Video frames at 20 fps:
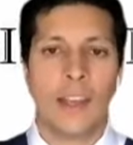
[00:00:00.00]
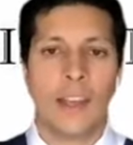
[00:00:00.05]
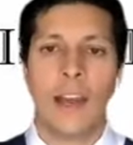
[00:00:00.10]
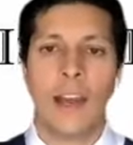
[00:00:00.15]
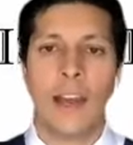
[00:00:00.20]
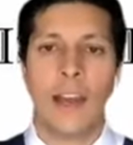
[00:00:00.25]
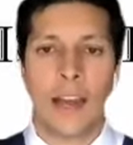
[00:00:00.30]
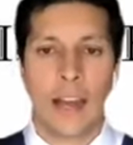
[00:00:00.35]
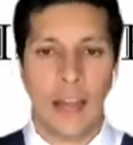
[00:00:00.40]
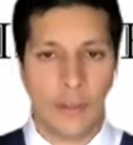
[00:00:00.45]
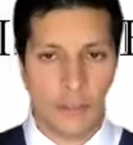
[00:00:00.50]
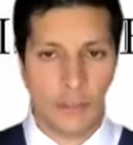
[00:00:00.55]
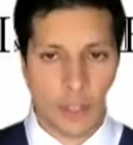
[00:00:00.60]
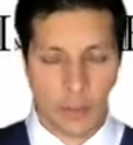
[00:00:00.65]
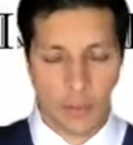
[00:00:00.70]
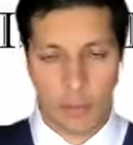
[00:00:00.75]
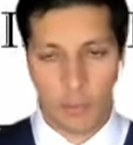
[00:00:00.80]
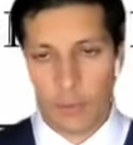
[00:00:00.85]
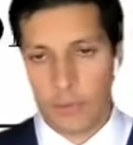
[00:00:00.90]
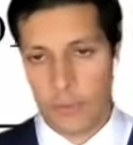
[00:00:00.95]
I've done
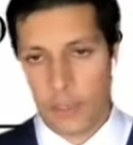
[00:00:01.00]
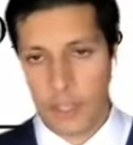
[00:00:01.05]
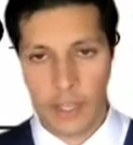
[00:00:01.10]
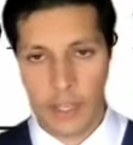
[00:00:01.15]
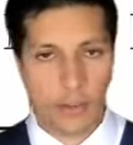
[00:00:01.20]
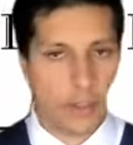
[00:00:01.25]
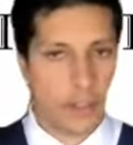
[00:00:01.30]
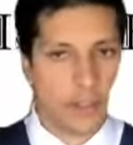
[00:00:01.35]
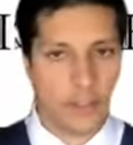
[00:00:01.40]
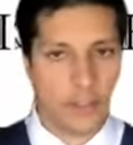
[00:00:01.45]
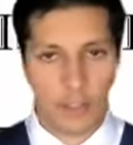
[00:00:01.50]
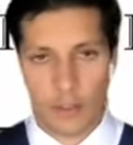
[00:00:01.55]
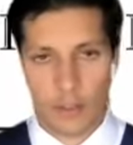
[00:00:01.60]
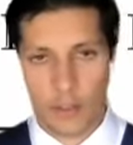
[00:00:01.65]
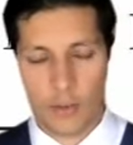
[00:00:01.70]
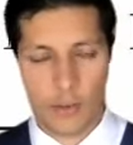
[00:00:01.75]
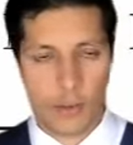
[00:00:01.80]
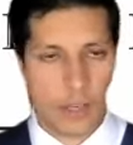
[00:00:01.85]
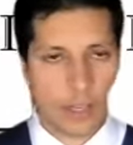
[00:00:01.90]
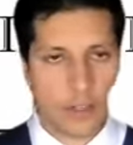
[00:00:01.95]
removal hearings,
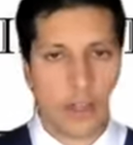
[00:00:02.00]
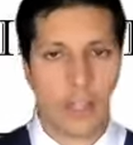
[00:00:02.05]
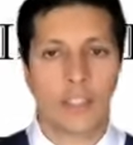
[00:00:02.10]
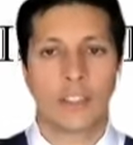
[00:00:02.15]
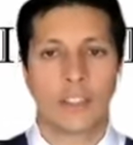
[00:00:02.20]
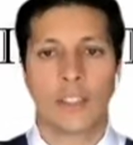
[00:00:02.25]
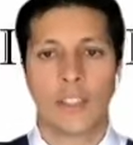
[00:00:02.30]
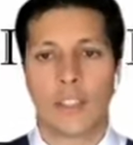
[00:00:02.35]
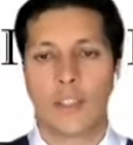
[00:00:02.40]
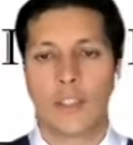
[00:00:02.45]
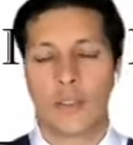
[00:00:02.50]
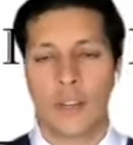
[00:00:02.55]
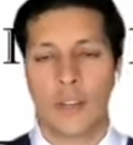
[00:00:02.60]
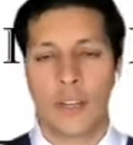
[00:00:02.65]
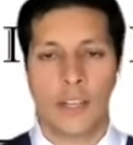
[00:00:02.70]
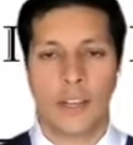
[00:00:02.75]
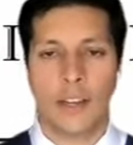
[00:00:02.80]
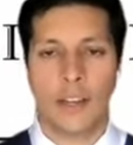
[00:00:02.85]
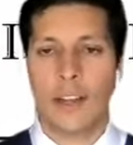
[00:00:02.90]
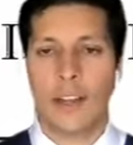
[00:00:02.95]
across the country,
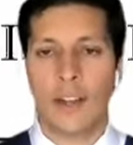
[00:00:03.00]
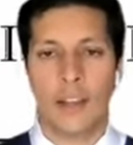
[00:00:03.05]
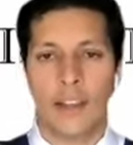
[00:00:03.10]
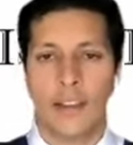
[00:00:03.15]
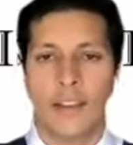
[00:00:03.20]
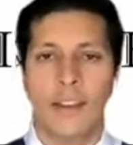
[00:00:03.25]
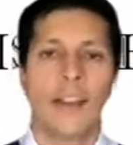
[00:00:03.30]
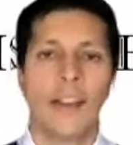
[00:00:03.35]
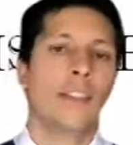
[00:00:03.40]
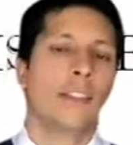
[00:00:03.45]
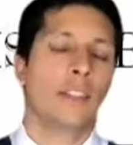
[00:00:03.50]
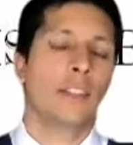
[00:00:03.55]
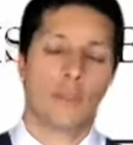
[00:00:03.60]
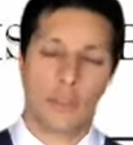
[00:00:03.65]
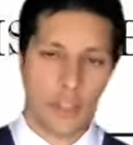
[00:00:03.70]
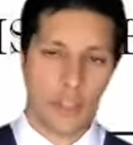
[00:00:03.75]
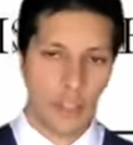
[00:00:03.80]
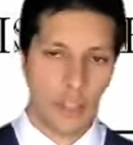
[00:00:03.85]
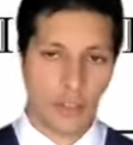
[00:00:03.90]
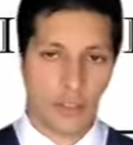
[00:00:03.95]
and this
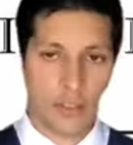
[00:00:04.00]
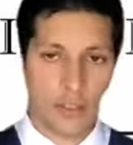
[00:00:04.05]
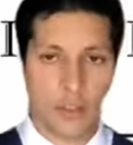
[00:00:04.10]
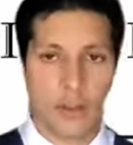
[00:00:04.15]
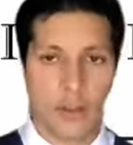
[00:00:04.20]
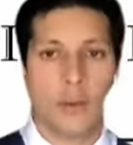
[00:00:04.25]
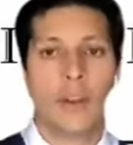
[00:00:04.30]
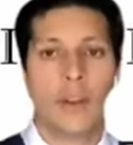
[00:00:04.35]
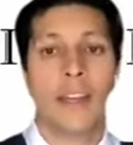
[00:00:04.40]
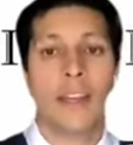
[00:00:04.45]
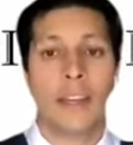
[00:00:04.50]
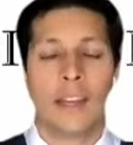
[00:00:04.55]
was years ago,